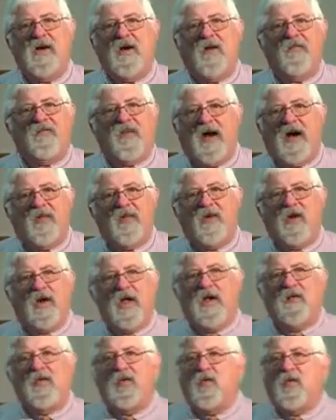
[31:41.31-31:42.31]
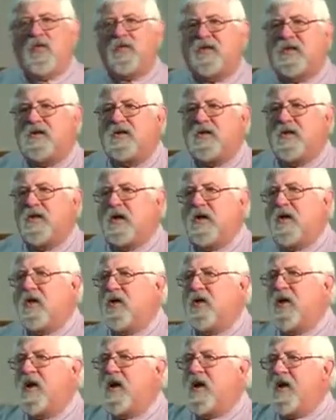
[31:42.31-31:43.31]
Our Father in heaven wants us to know
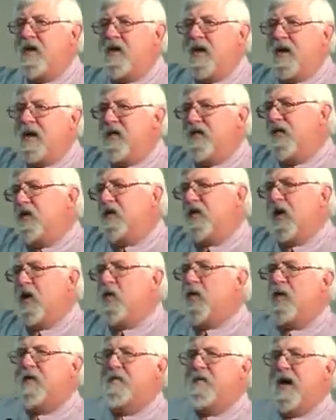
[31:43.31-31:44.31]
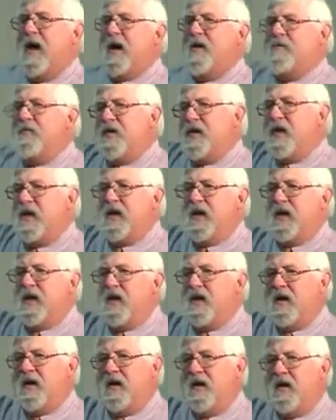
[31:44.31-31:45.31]
that even though we may
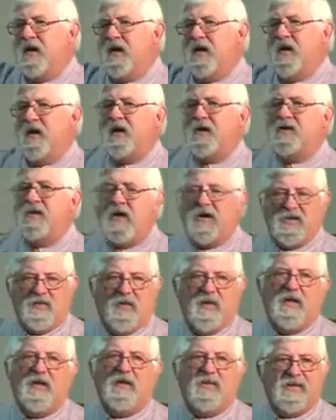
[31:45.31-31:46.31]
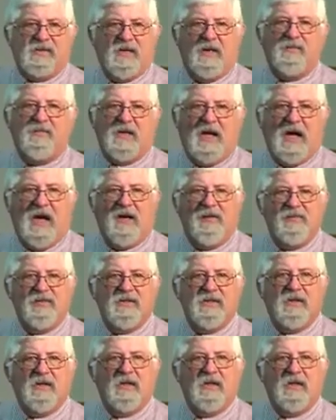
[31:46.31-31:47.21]
be judgmental sometimes,